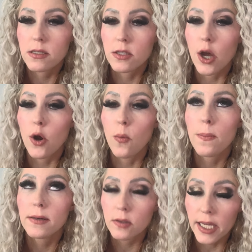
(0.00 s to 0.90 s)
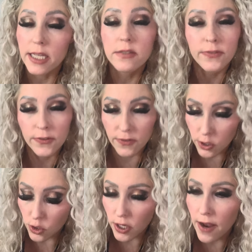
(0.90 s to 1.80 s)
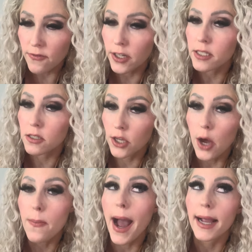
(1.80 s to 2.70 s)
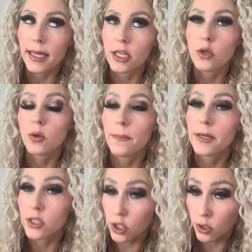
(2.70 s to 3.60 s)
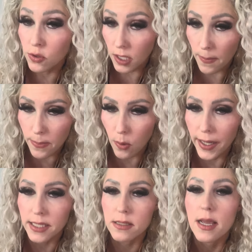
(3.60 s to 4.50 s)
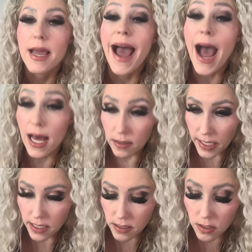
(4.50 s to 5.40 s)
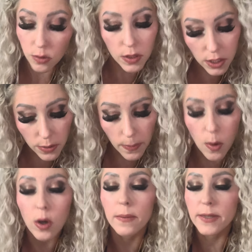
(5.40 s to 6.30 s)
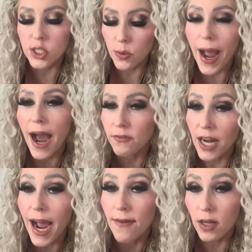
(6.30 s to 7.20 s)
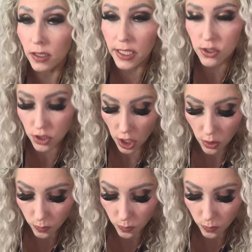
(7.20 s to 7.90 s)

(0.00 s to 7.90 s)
So please, for future reference, go back and you can put 2 subpoints at least. You can do more, but you have to have at least 2.